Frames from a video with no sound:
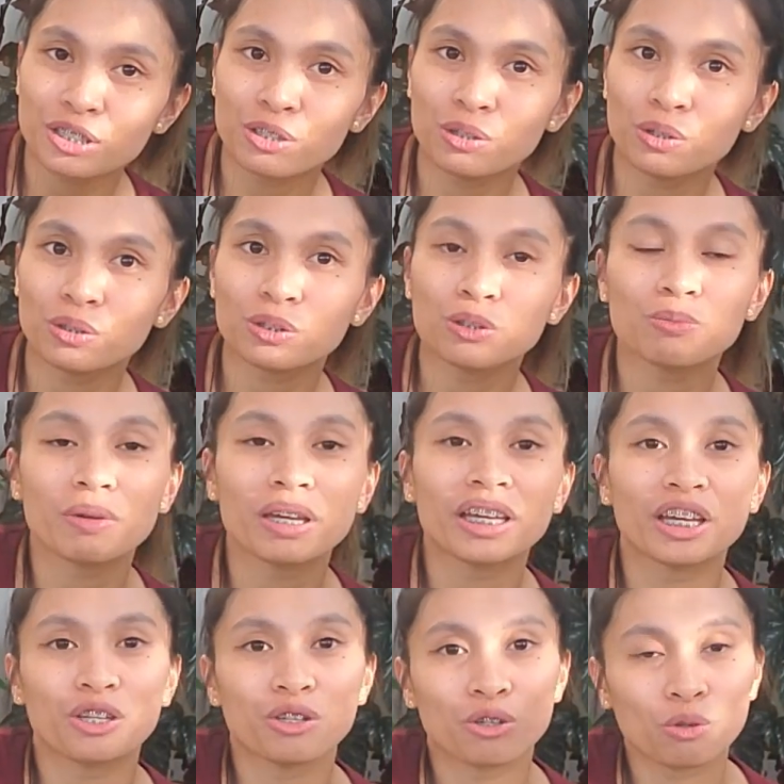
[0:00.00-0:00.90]
So to
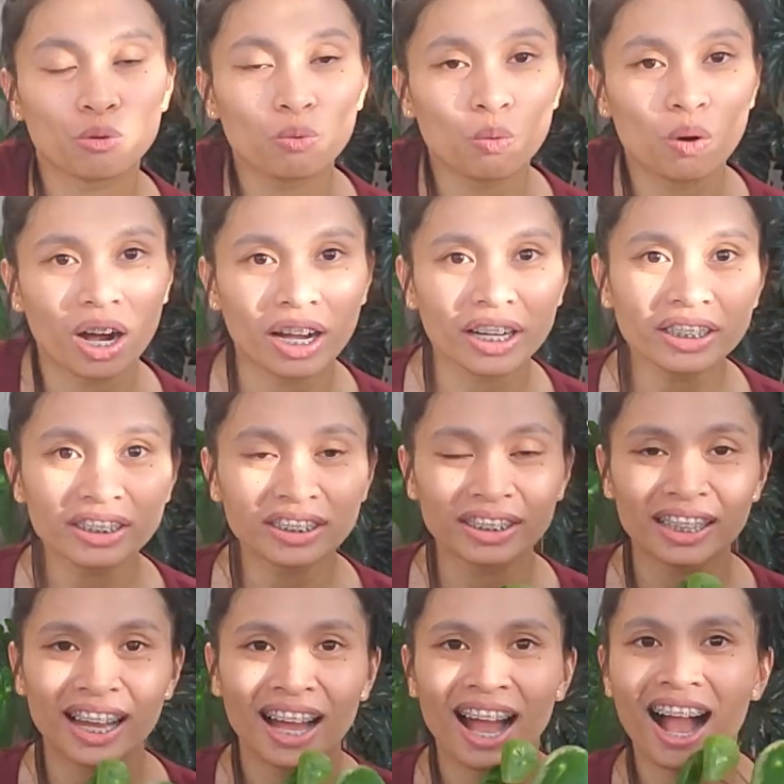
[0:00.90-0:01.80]
make a new one,
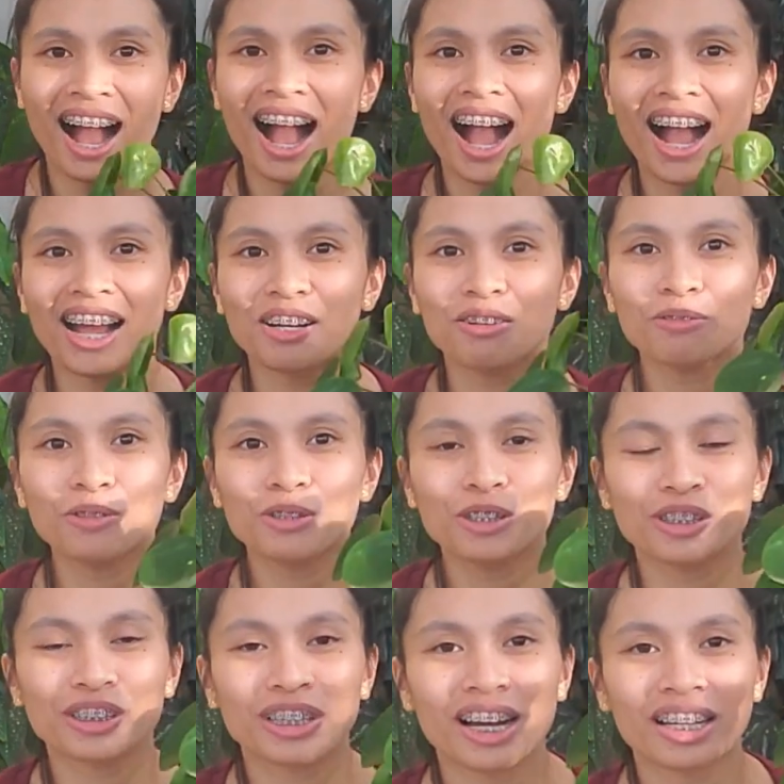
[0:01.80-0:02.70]
I
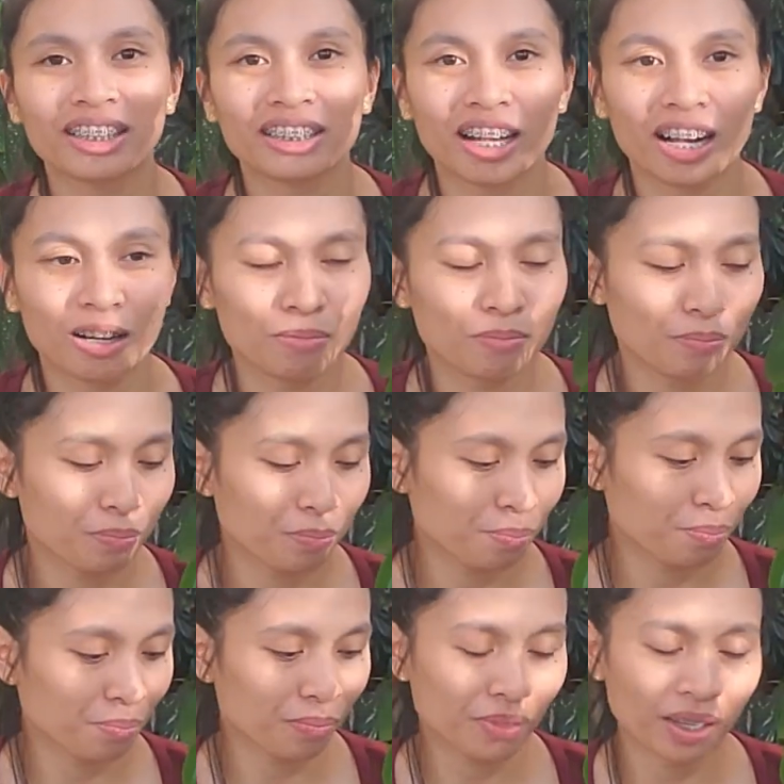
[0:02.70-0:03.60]
will not
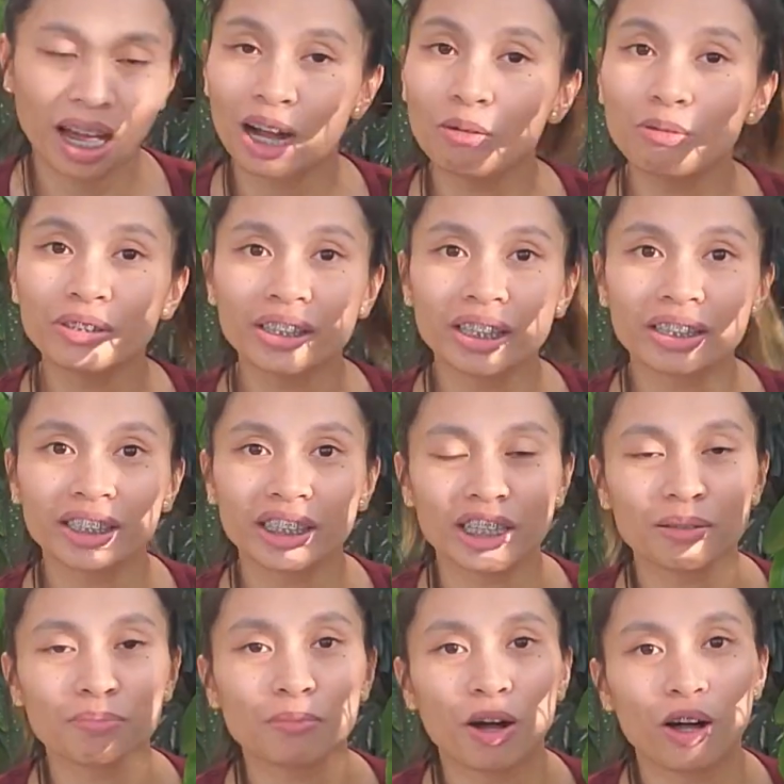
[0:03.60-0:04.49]

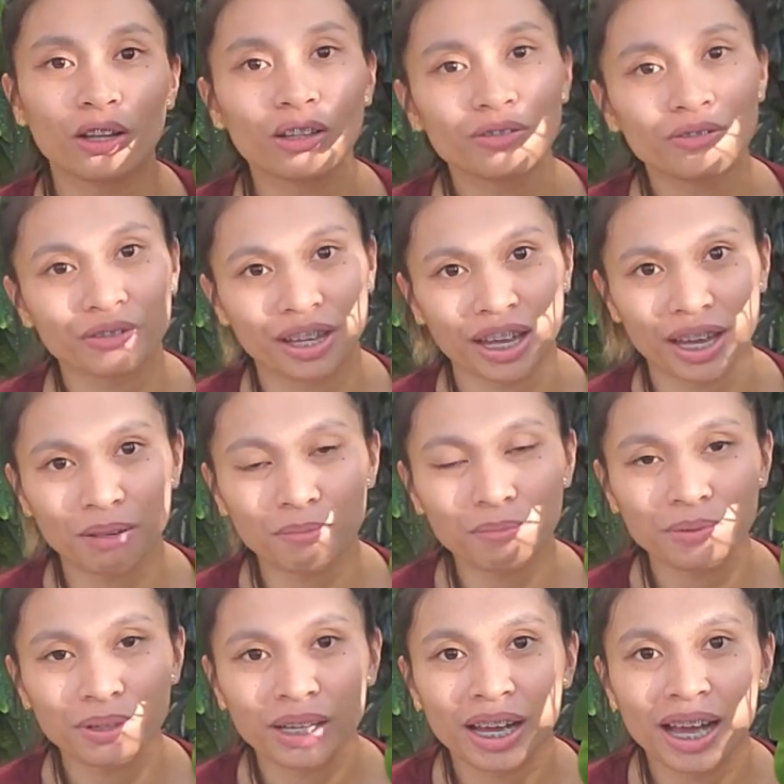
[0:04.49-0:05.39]
keep all of
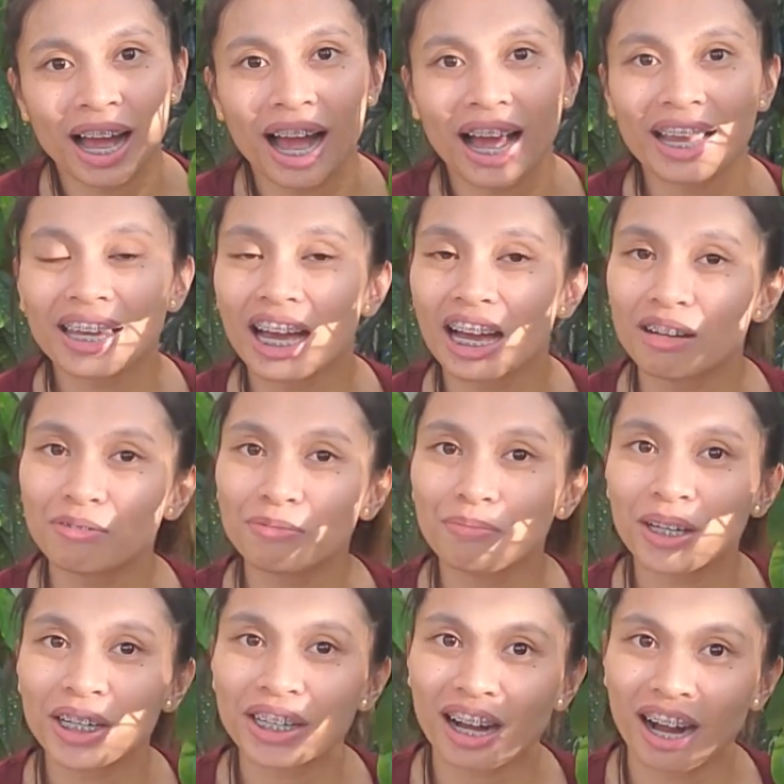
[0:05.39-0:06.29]
them. I have
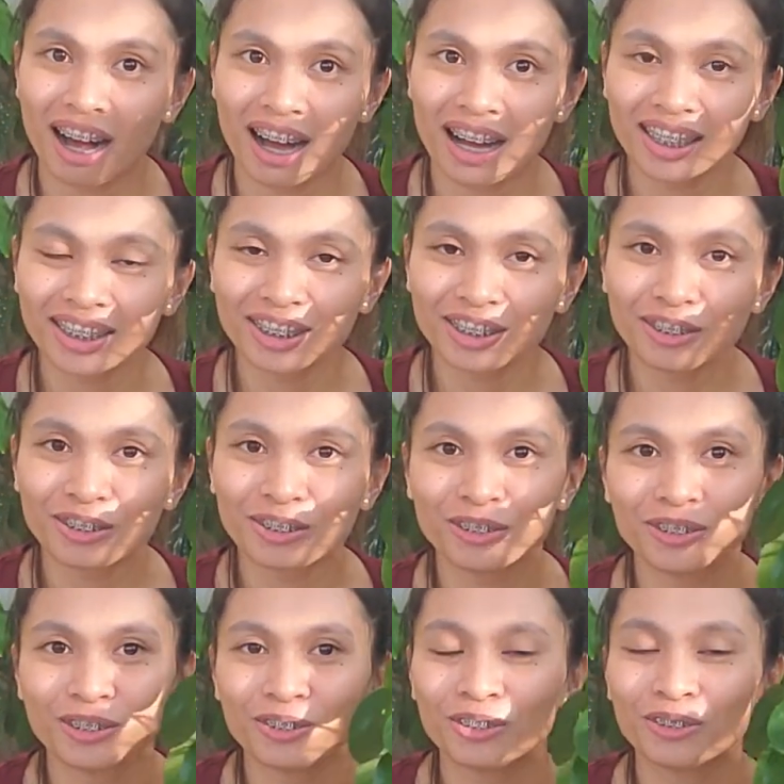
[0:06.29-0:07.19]
my aunt
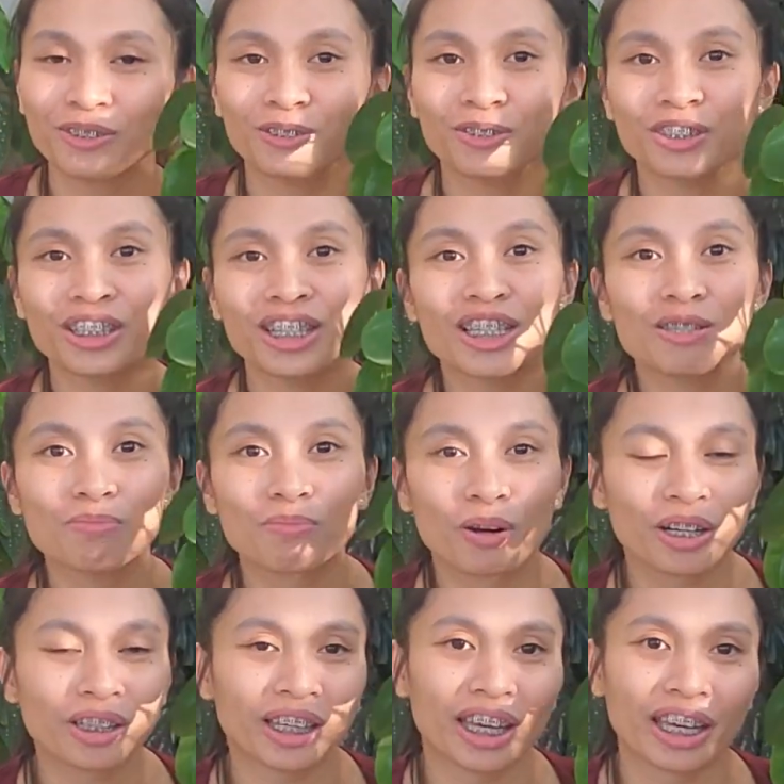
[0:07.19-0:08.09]
who just
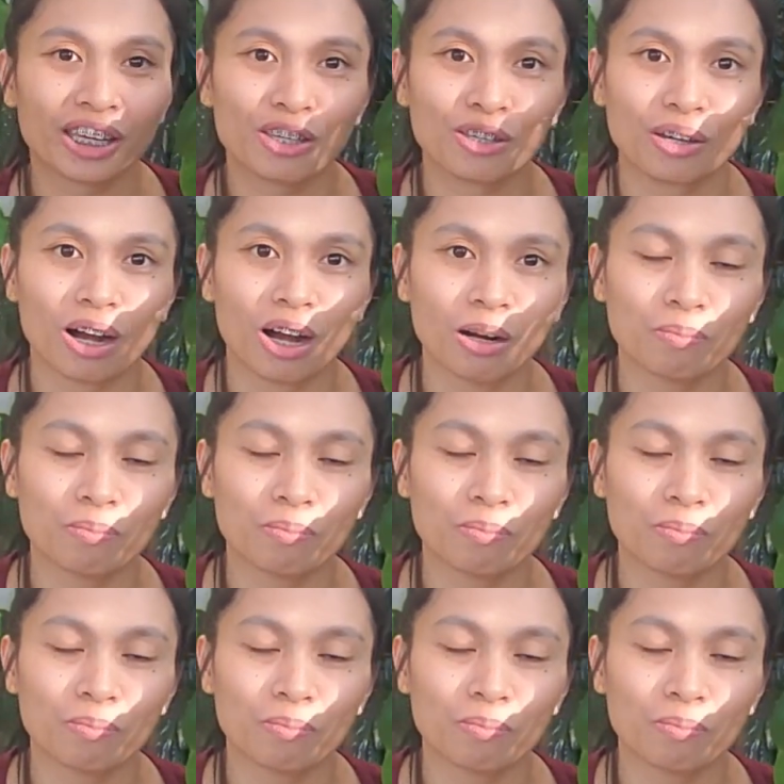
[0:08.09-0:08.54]
got a